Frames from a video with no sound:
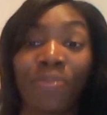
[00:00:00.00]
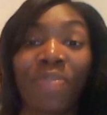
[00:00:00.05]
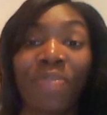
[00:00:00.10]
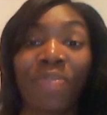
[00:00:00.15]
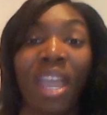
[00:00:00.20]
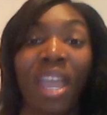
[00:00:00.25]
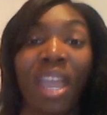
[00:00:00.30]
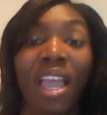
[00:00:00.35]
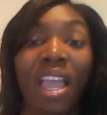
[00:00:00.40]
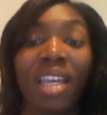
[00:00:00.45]

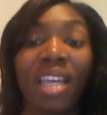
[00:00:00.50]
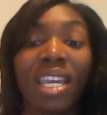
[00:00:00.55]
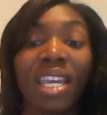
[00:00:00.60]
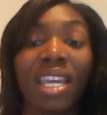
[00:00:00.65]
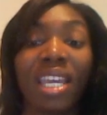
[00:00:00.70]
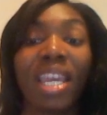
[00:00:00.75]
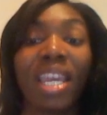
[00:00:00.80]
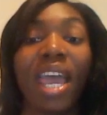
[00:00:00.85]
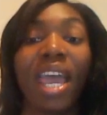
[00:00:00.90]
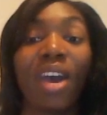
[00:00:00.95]
and it
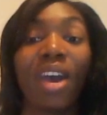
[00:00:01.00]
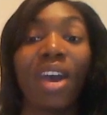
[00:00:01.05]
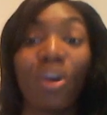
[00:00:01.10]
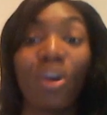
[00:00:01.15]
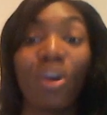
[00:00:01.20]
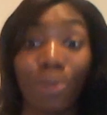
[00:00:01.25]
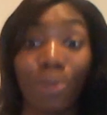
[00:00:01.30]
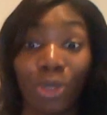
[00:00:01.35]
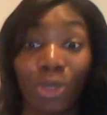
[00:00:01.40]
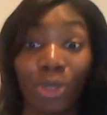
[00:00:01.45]

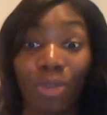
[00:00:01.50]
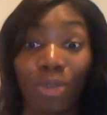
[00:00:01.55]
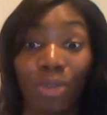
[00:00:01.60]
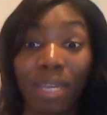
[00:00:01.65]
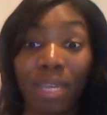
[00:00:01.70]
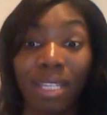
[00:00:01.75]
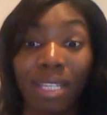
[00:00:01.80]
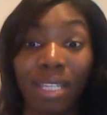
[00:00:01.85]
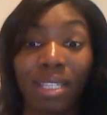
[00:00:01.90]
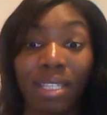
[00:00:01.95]
helps
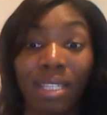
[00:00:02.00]
tremendously.